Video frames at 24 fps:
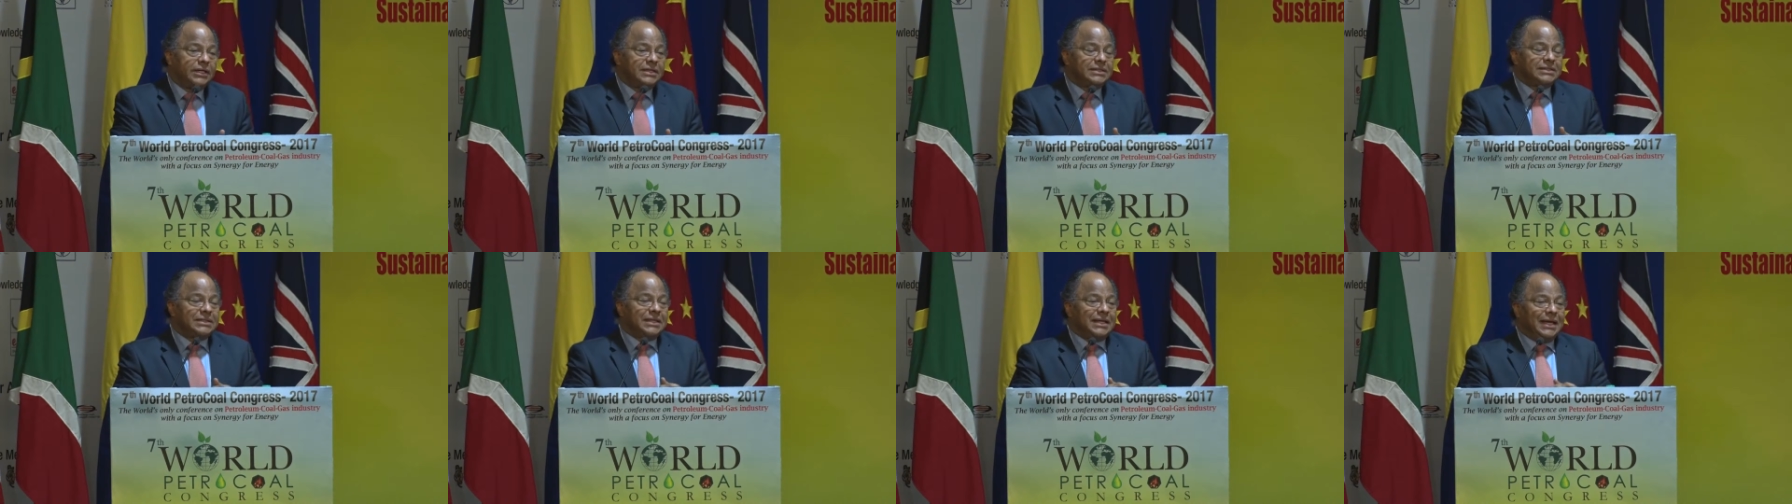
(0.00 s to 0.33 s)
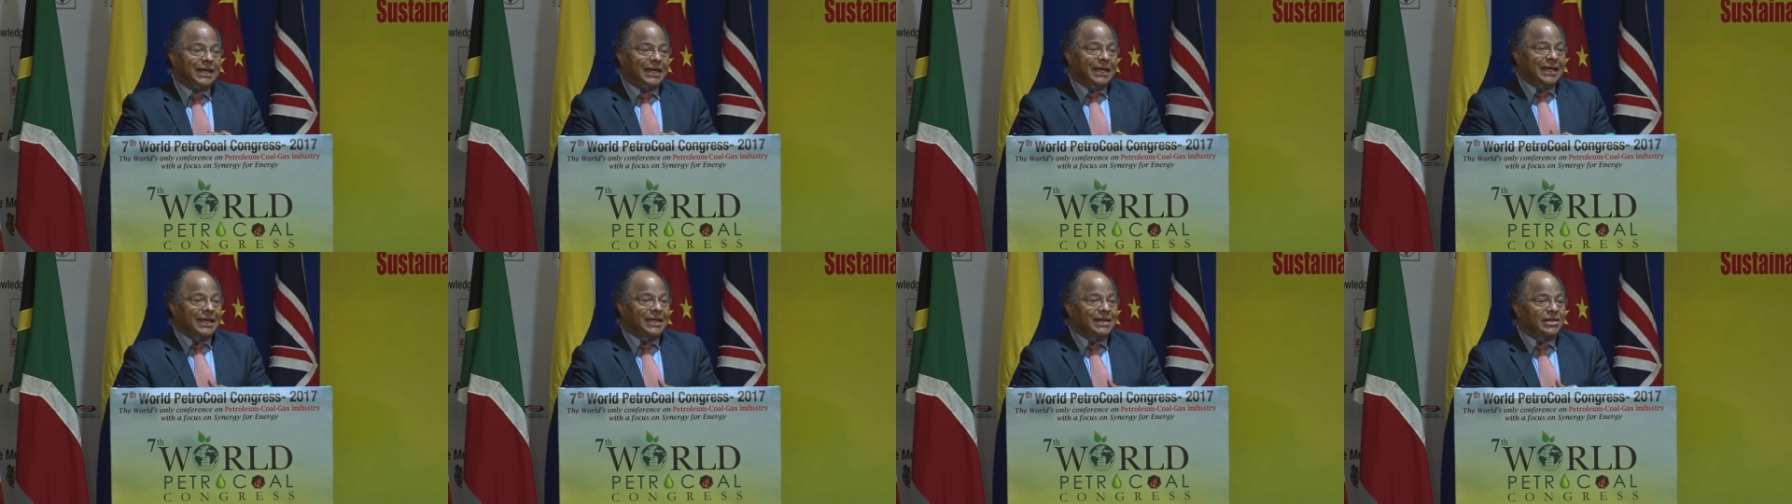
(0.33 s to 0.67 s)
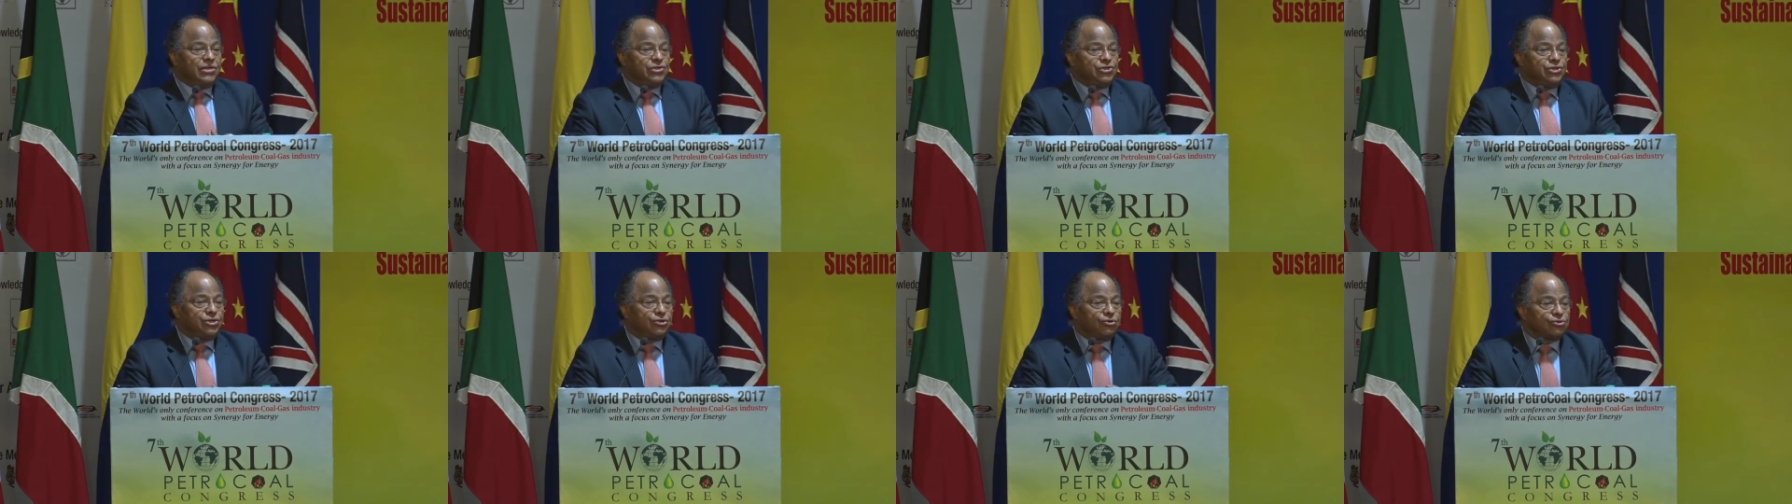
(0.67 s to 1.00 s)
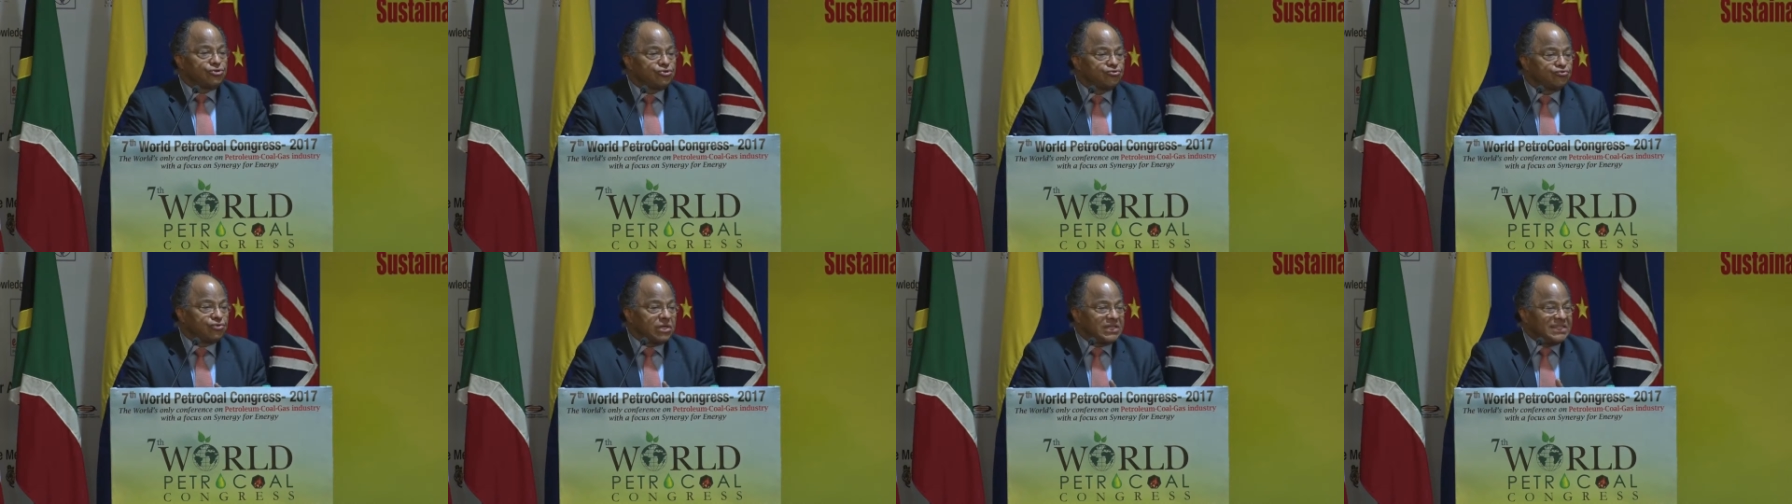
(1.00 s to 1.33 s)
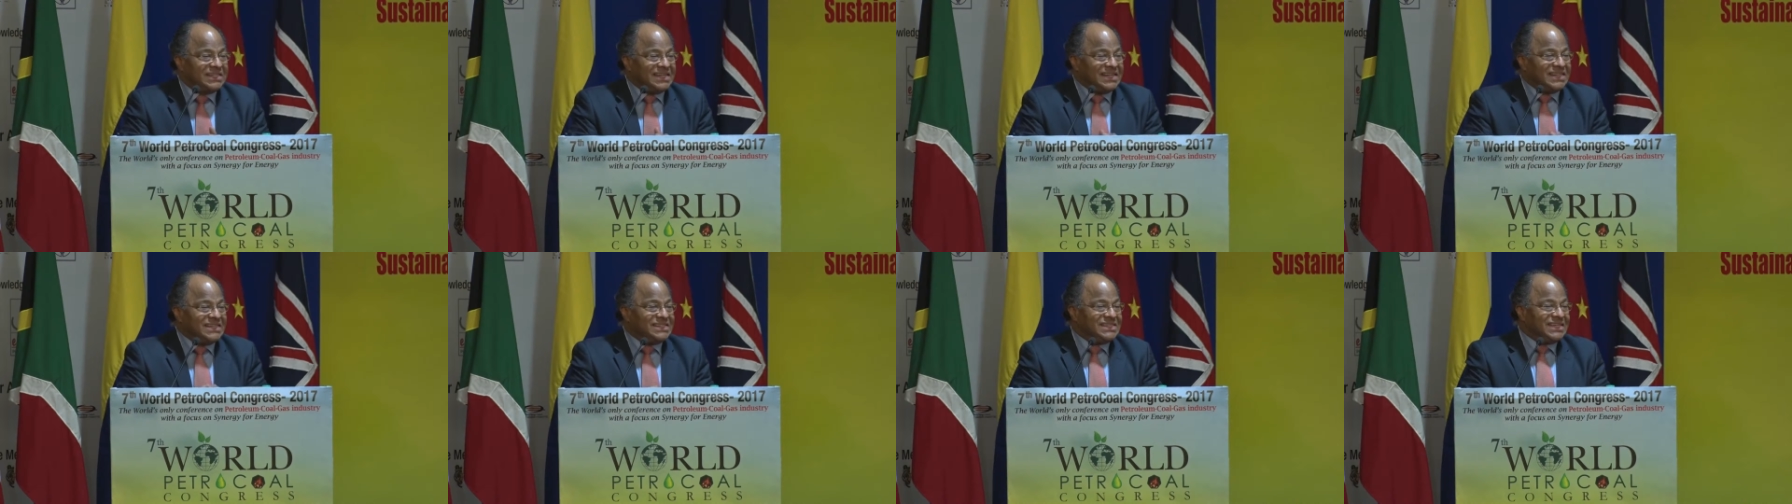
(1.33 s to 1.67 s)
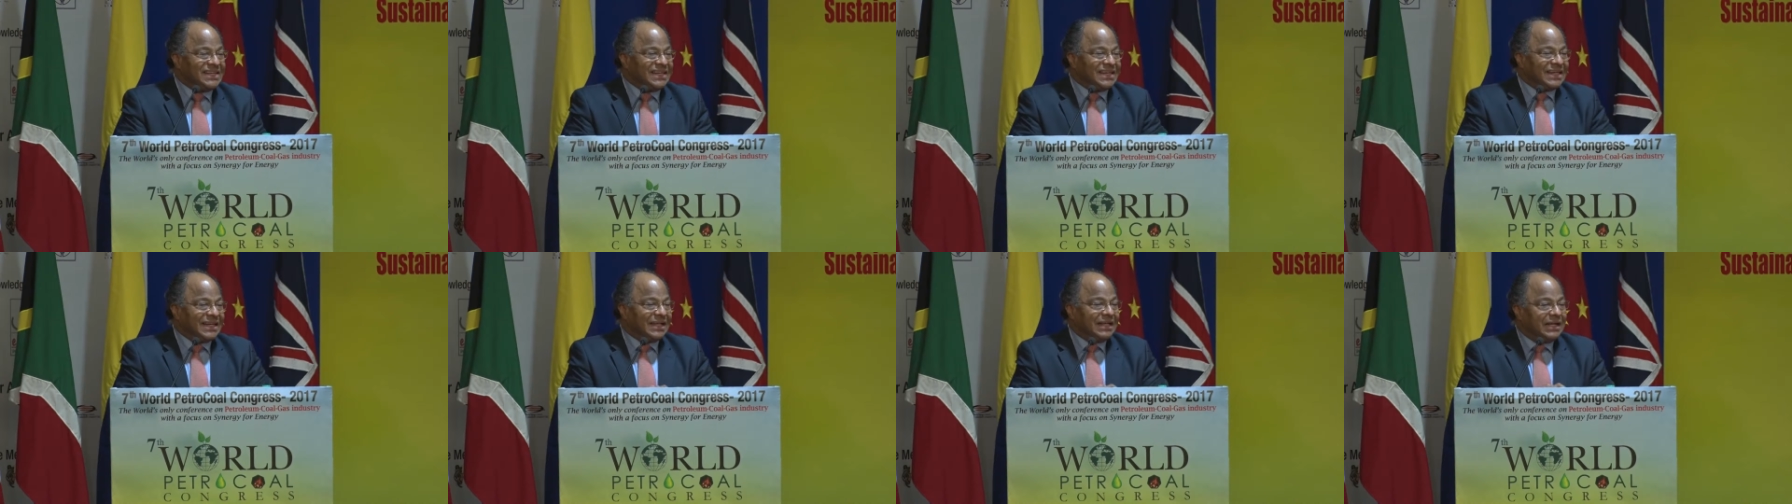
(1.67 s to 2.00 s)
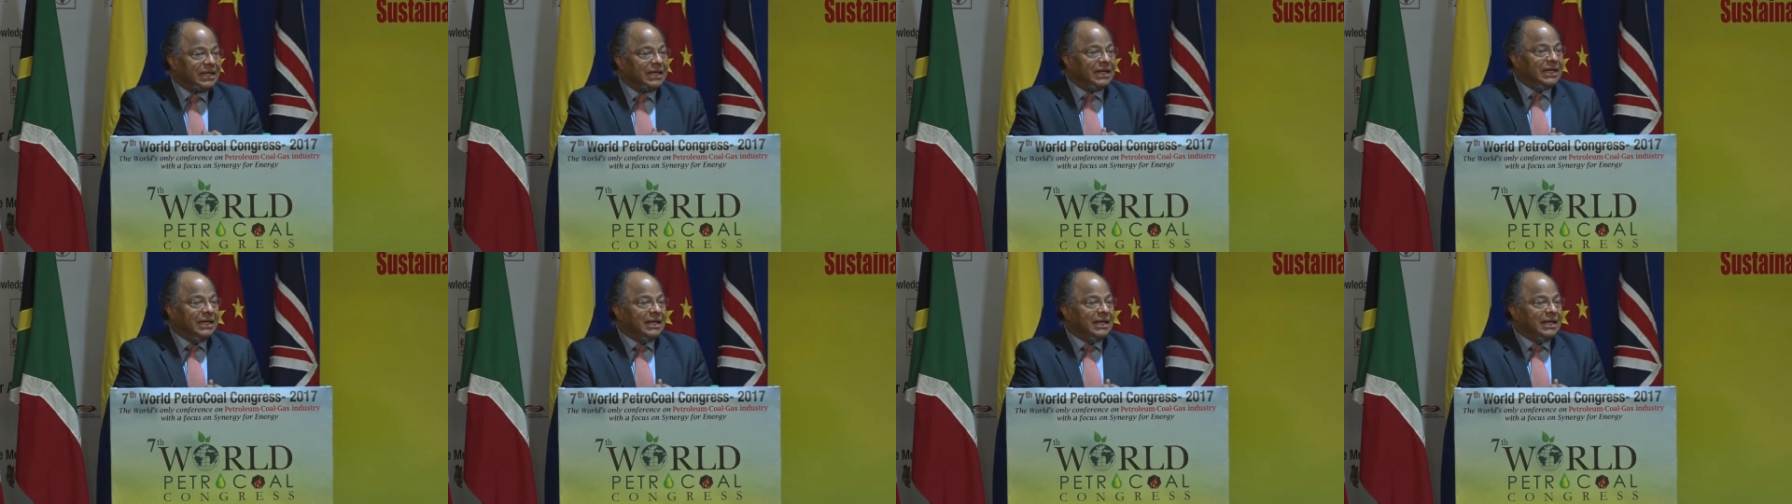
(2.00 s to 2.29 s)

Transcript: it in geostrategic